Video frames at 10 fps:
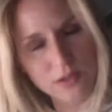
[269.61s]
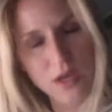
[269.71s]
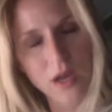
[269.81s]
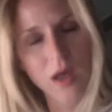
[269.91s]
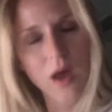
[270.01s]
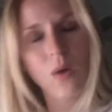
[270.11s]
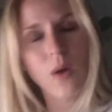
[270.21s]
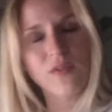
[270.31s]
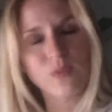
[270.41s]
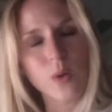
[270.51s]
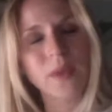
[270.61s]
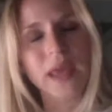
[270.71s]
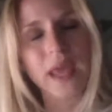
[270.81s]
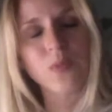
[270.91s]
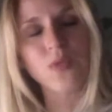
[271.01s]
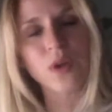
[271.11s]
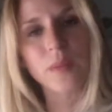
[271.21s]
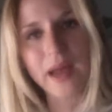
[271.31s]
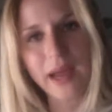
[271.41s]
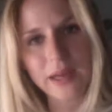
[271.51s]
ago of what we came from.
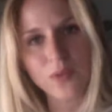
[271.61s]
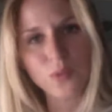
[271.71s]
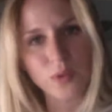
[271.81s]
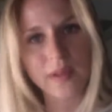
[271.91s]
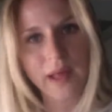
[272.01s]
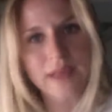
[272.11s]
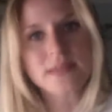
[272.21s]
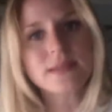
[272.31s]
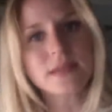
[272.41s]
I didn't realize